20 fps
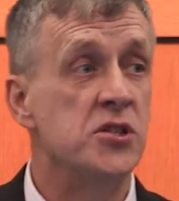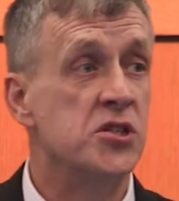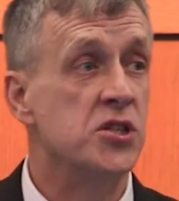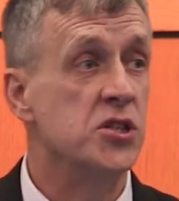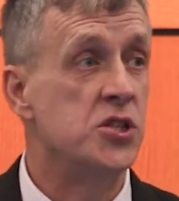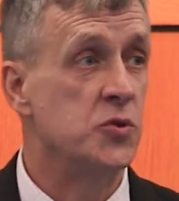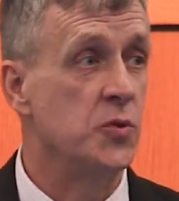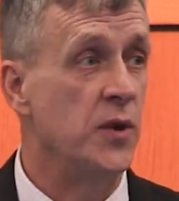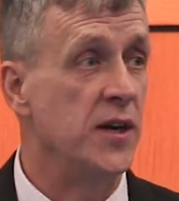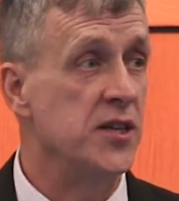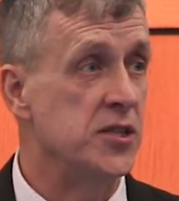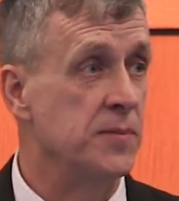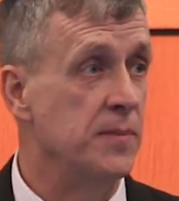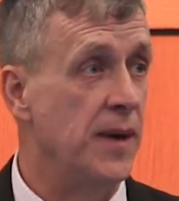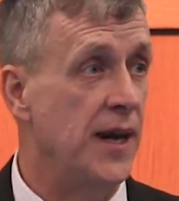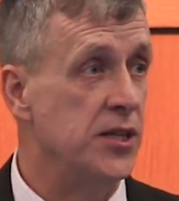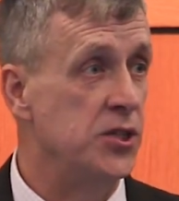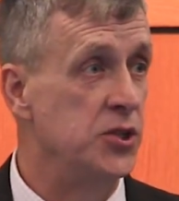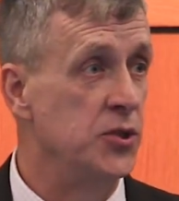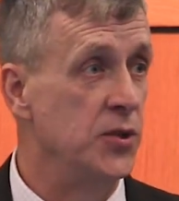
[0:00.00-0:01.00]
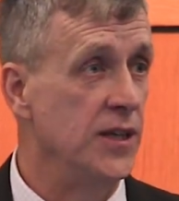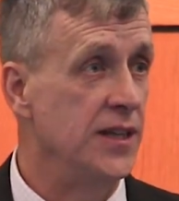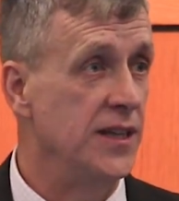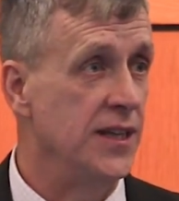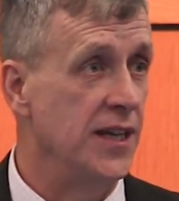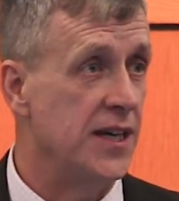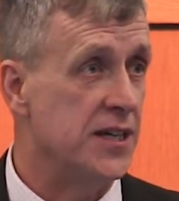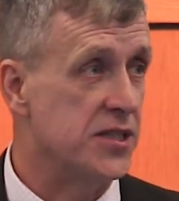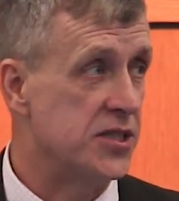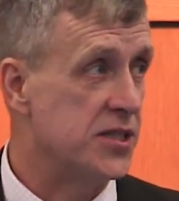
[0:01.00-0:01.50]
the situation by doing
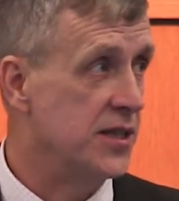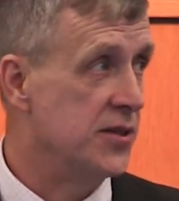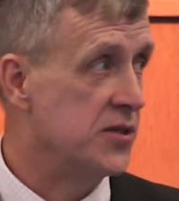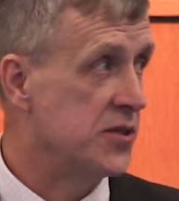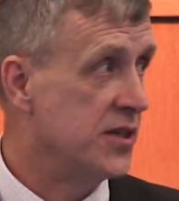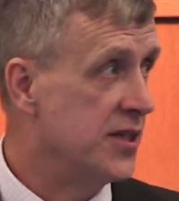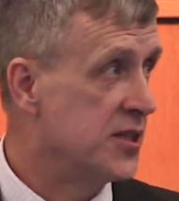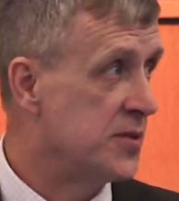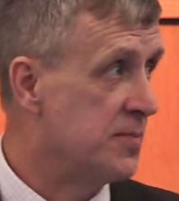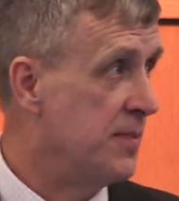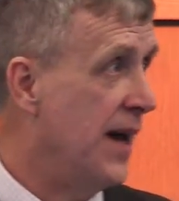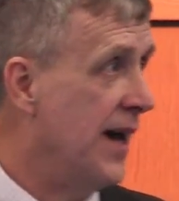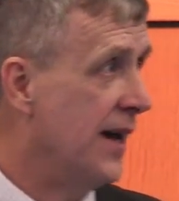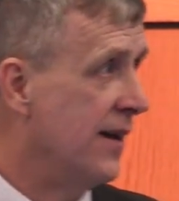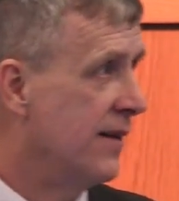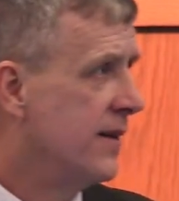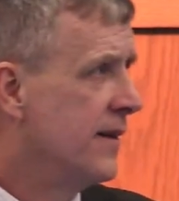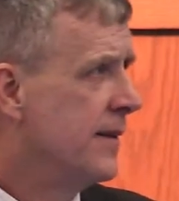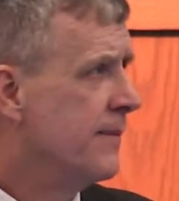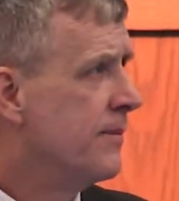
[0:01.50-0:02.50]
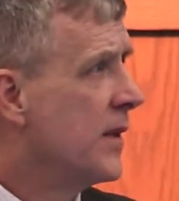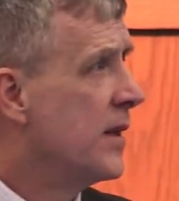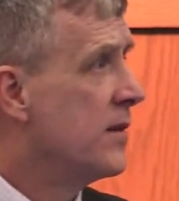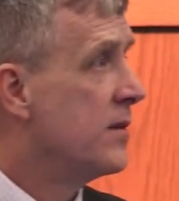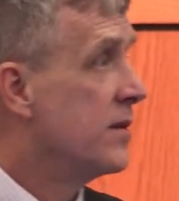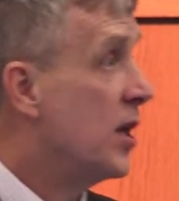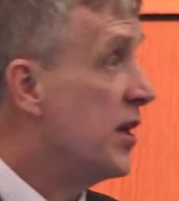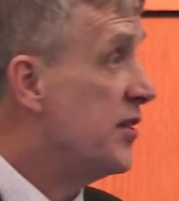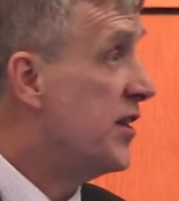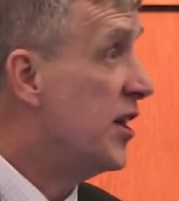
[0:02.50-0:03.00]
this. It's back,
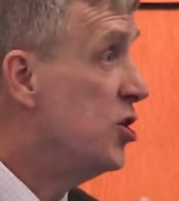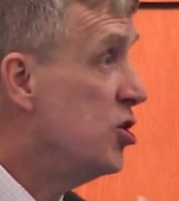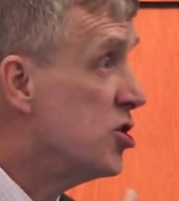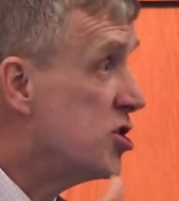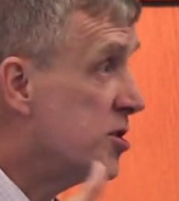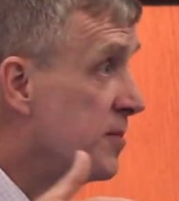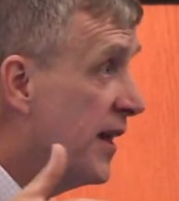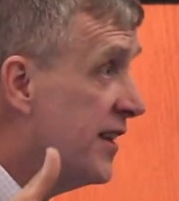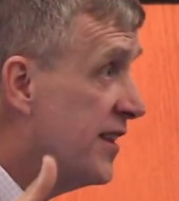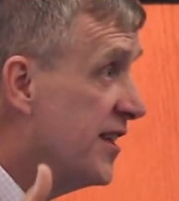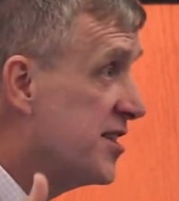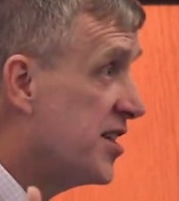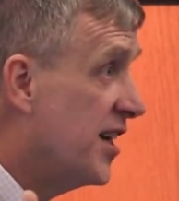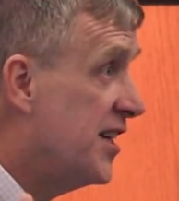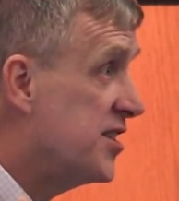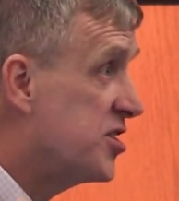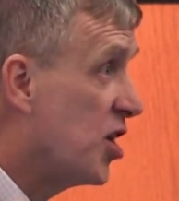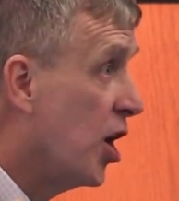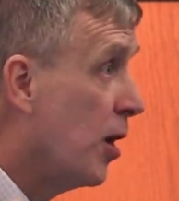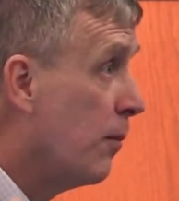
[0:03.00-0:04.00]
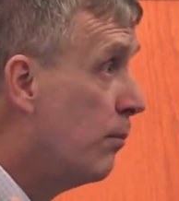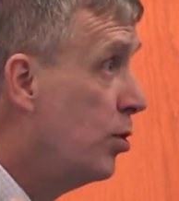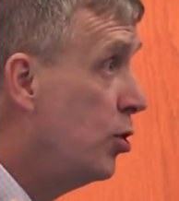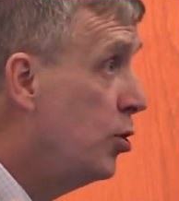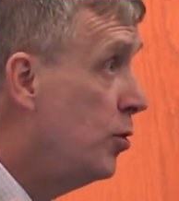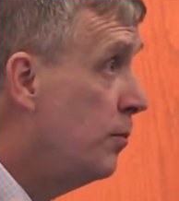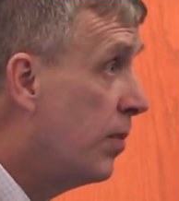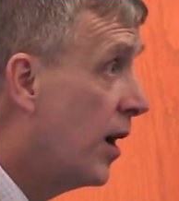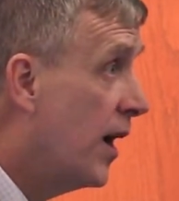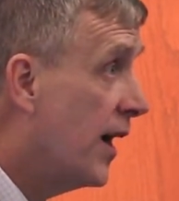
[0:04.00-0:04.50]
they used to make these things called
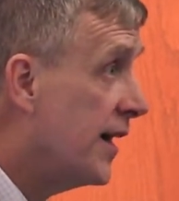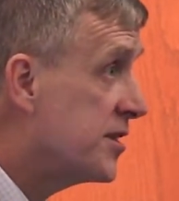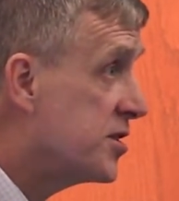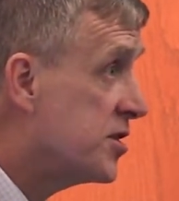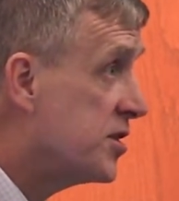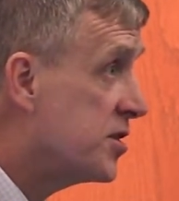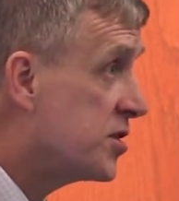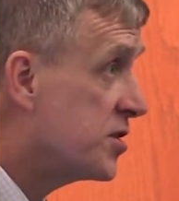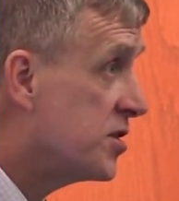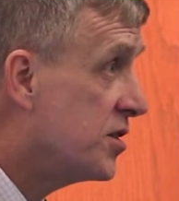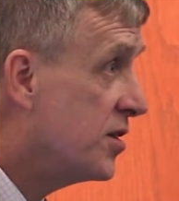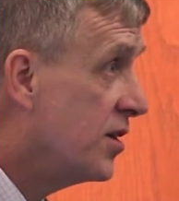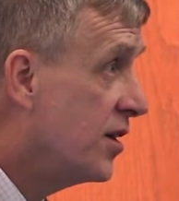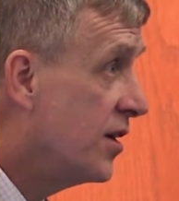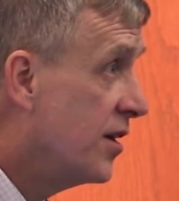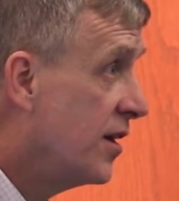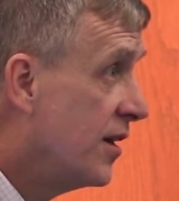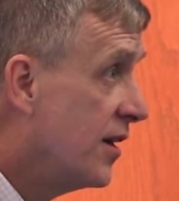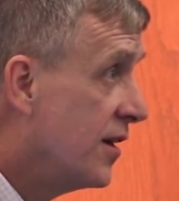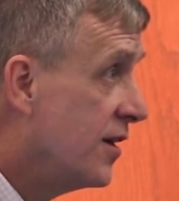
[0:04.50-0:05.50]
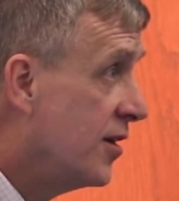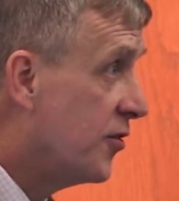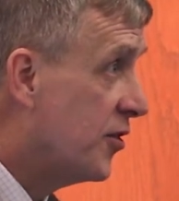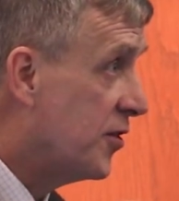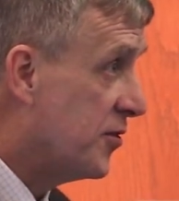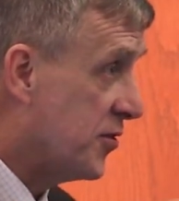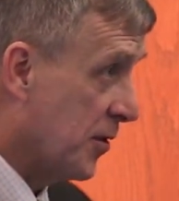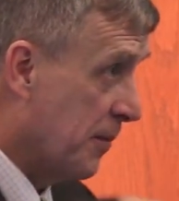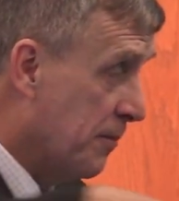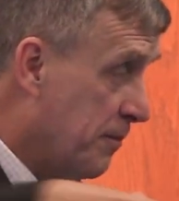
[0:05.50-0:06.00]
boom boxes.
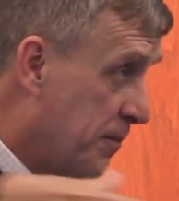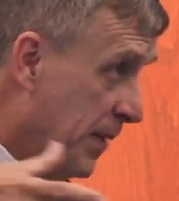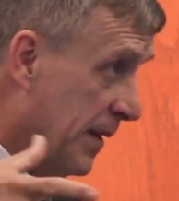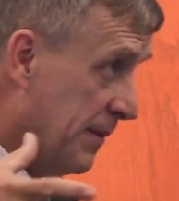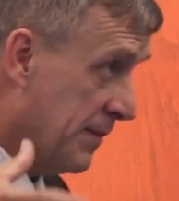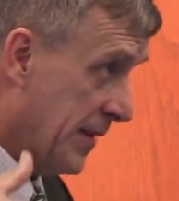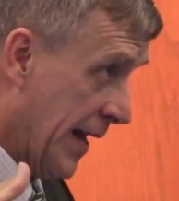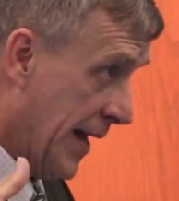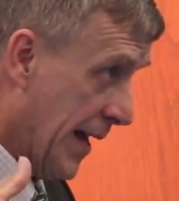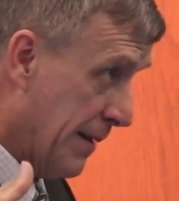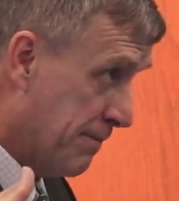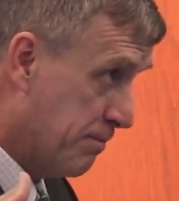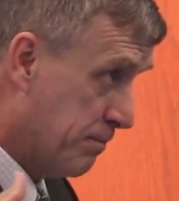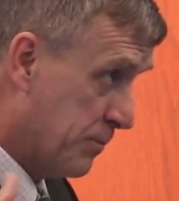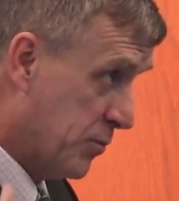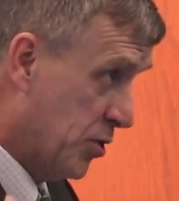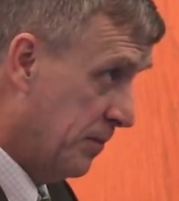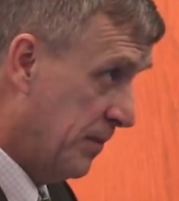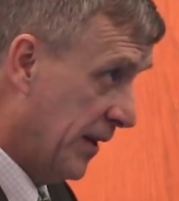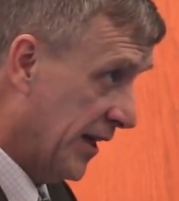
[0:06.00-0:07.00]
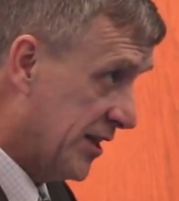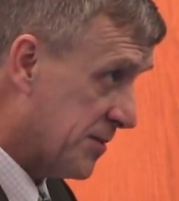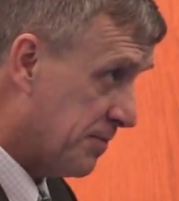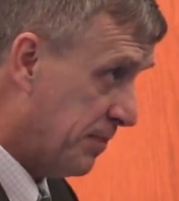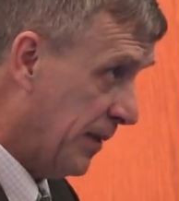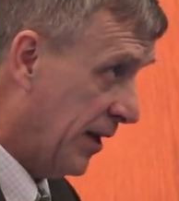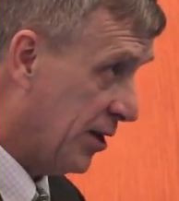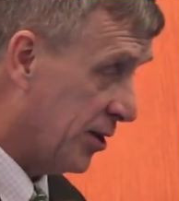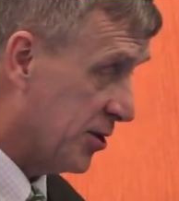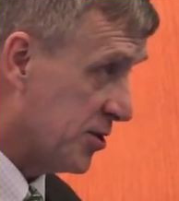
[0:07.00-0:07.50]
They had 2 big
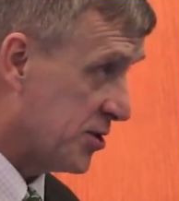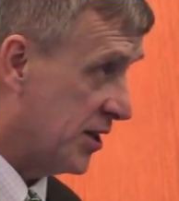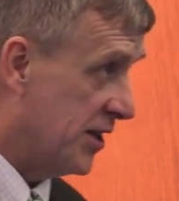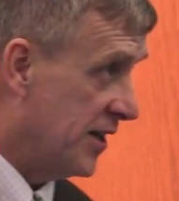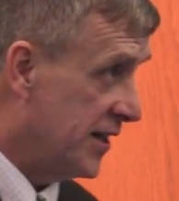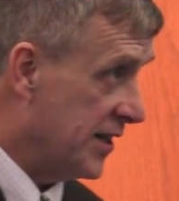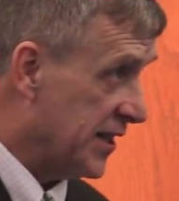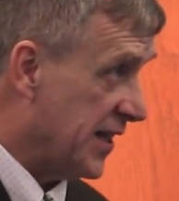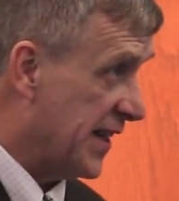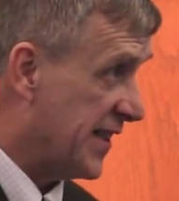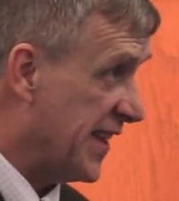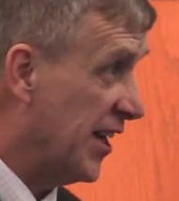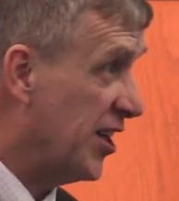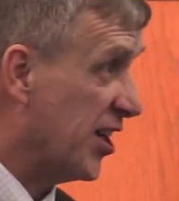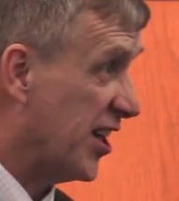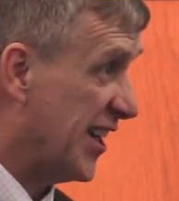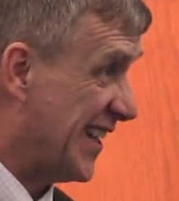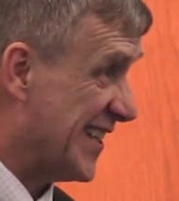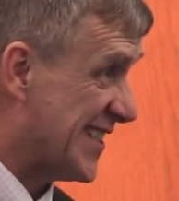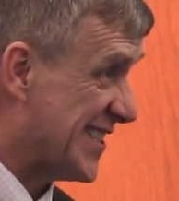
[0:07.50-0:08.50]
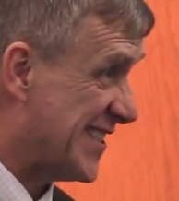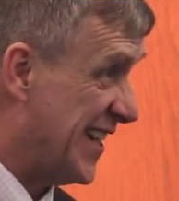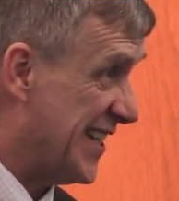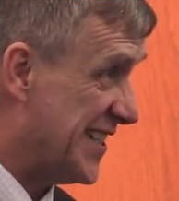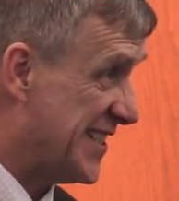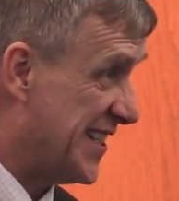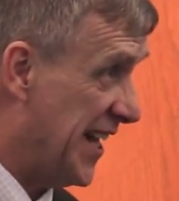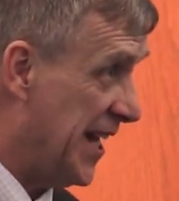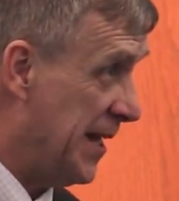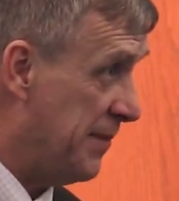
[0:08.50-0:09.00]
speakers, a thing called a
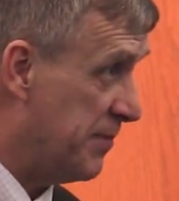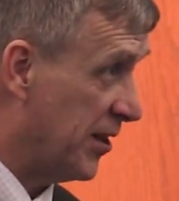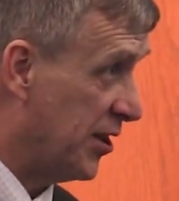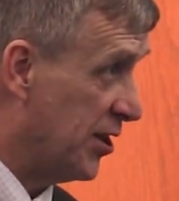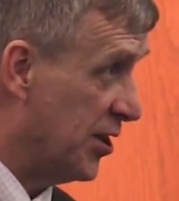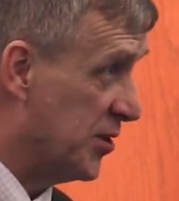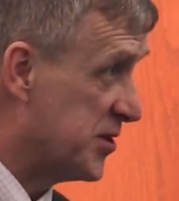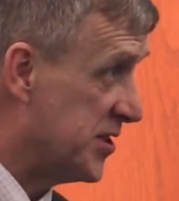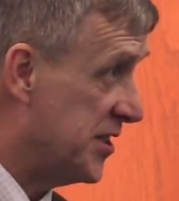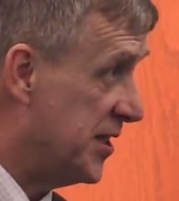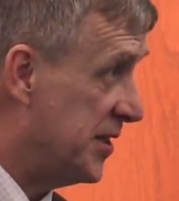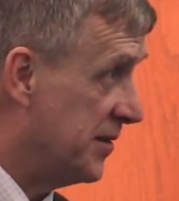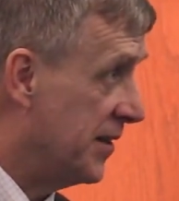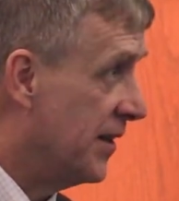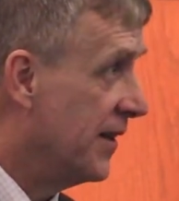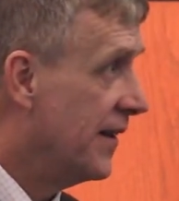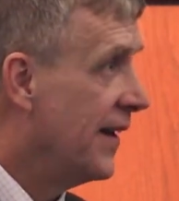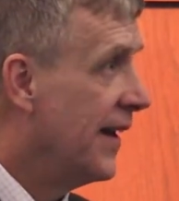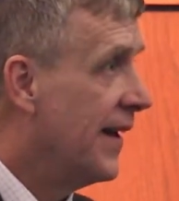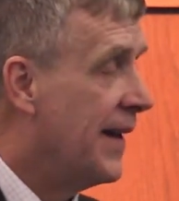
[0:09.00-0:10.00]
cassette tape that goes in it.